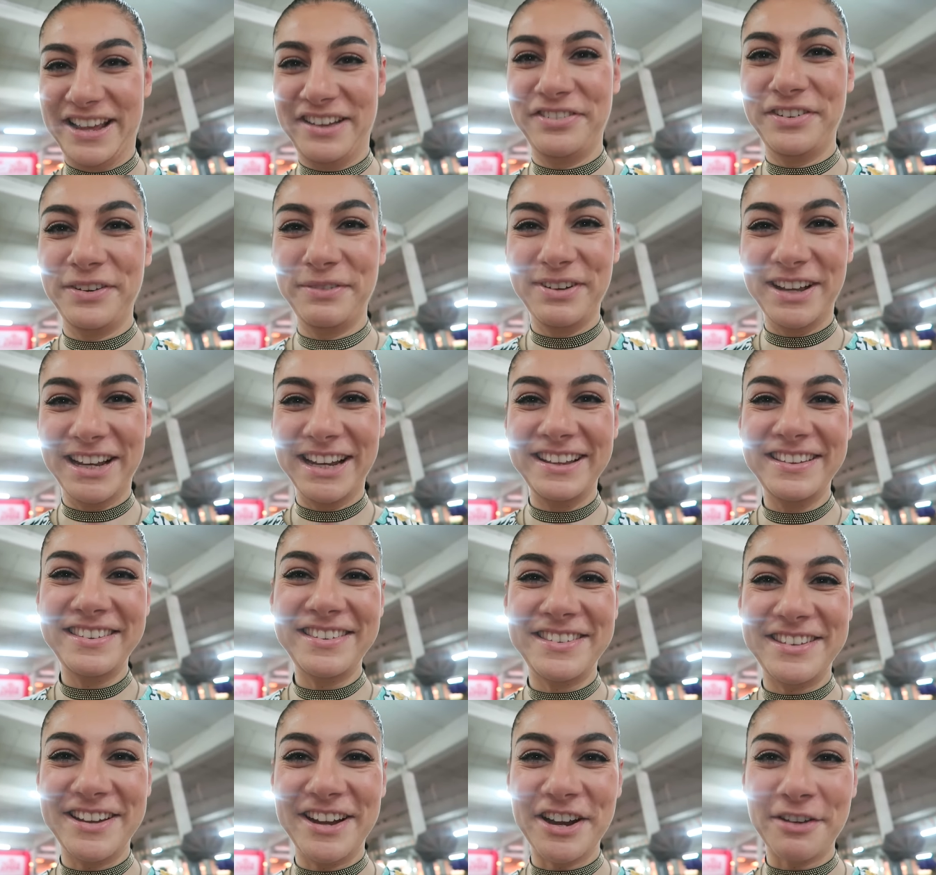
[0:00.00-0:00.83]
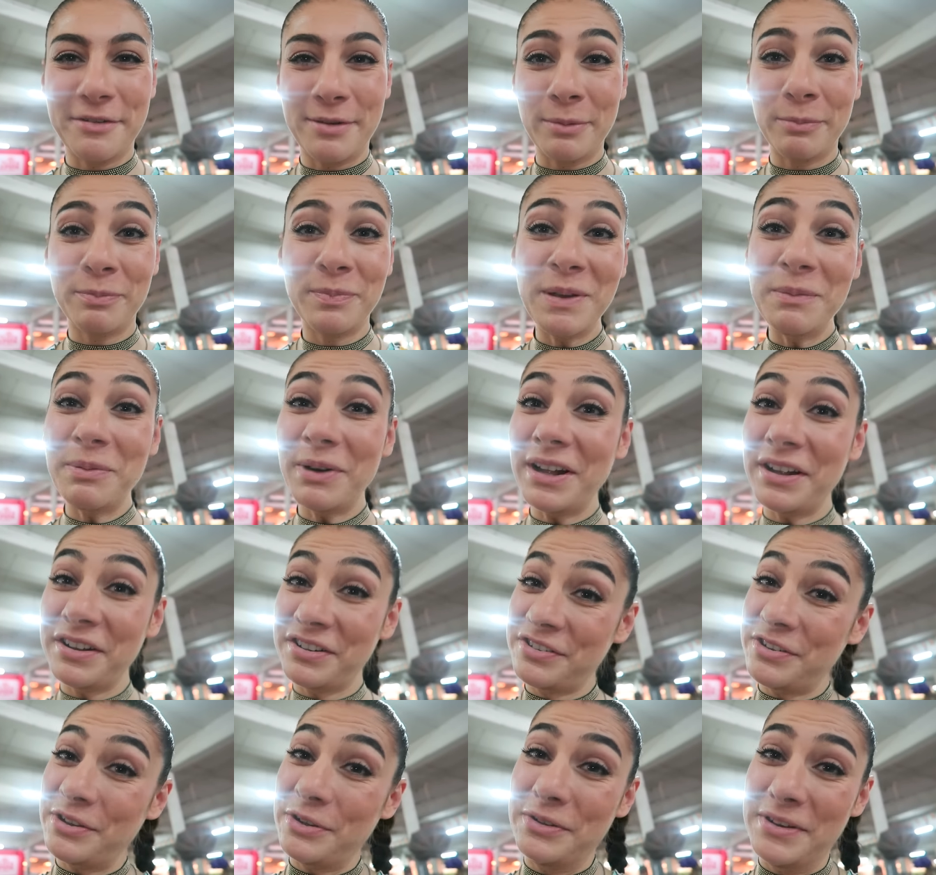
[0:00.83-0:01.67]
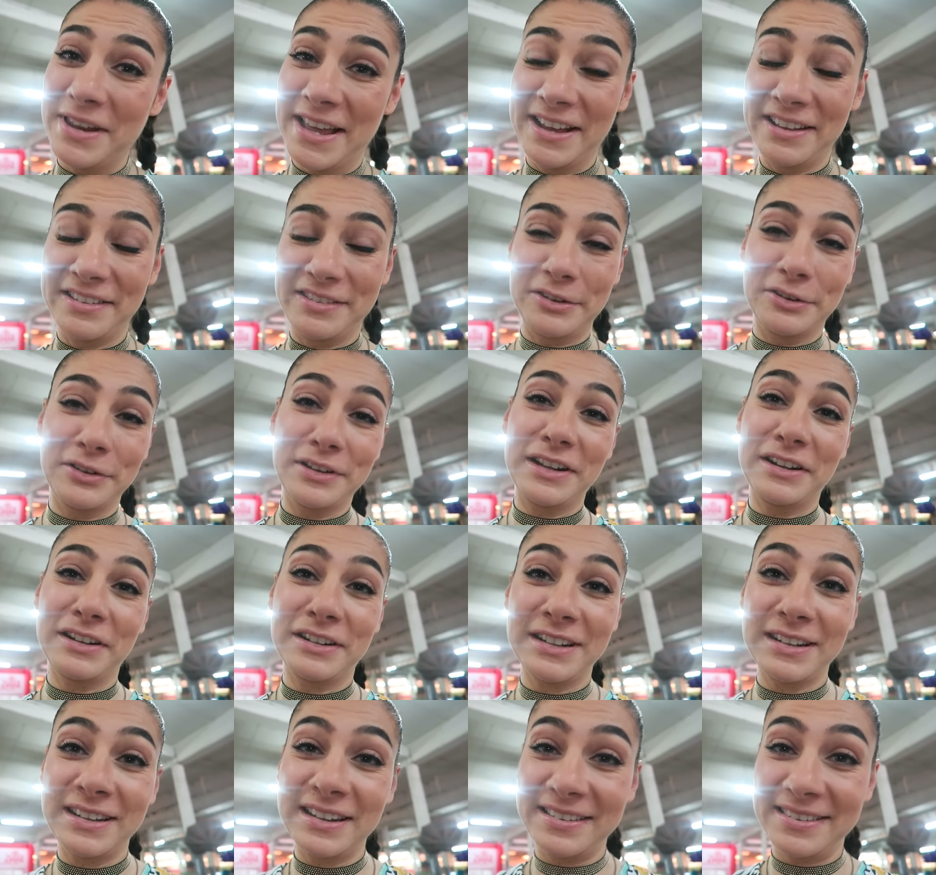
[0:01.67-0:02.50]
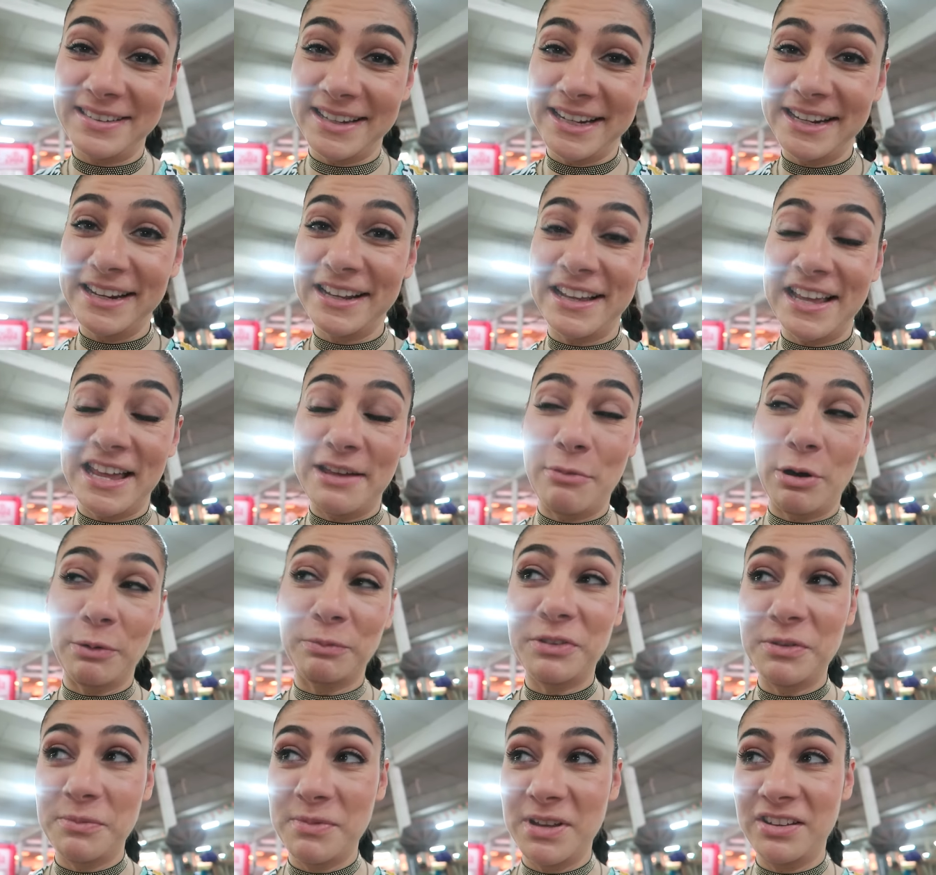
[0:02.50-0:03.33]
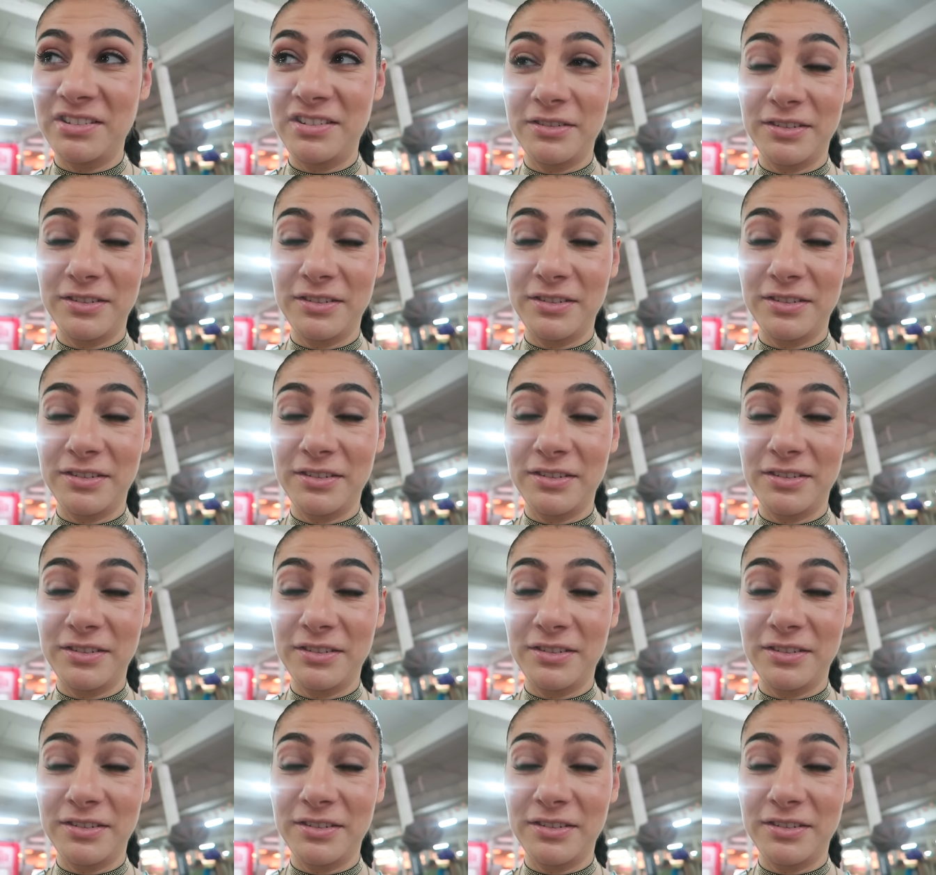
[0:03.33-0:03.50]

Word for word: Everybody's staring at me. People are so nice though. They're, this lady came up to me.